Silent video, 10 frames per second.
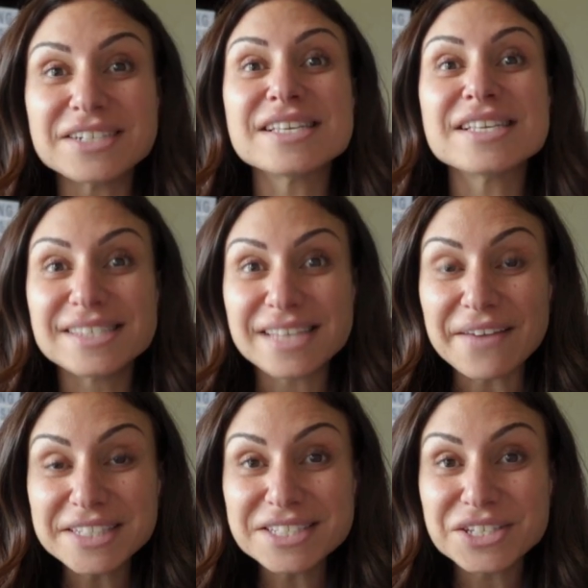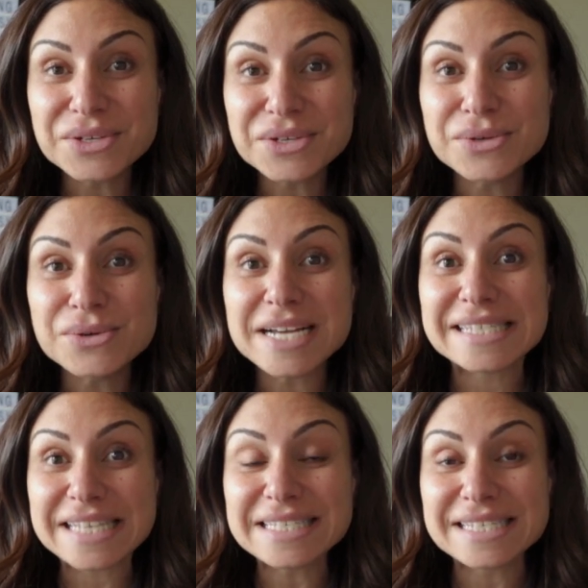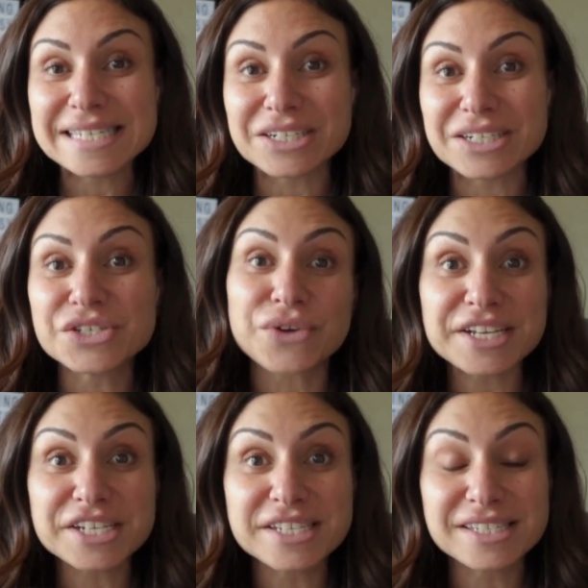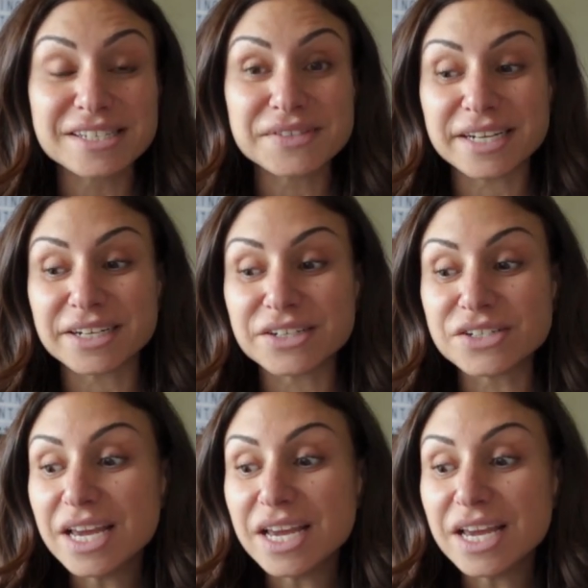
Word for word: 72 scent stickers, scratch and sniff stickers,